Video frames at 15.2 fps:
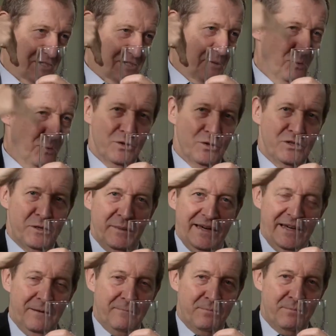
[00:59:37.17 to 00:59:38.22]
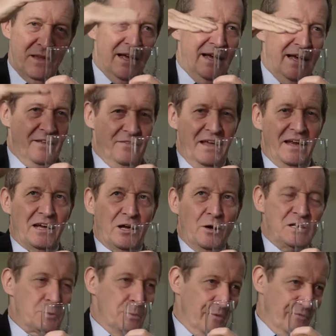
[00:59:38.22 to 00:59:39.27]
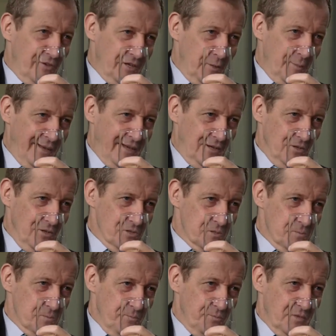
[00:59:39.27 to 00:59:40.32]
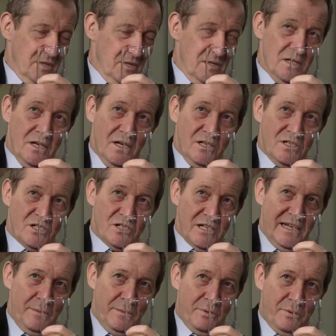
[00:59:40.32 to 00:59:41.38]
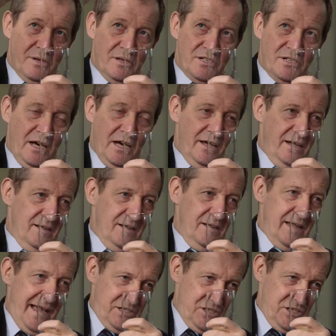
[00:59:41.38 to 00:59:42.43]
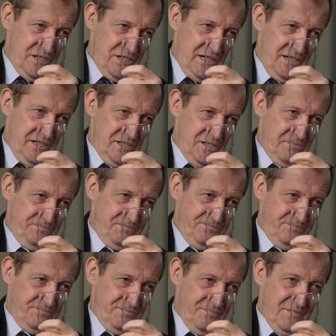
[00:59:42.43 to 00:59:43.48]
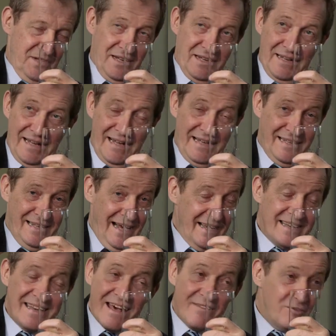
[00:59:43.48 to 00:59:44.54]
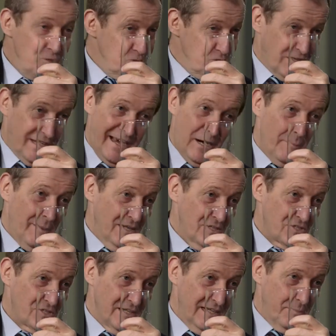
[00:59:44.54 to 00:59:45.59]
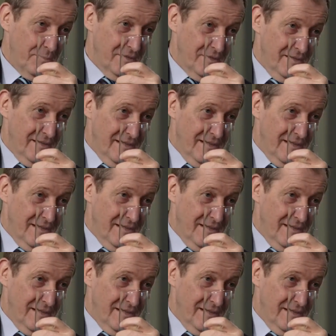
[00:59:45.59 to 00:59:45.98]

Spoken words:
That's important to me. Then I go into my fundamentals: sleep, diet, exercise. I never used to care about sleep.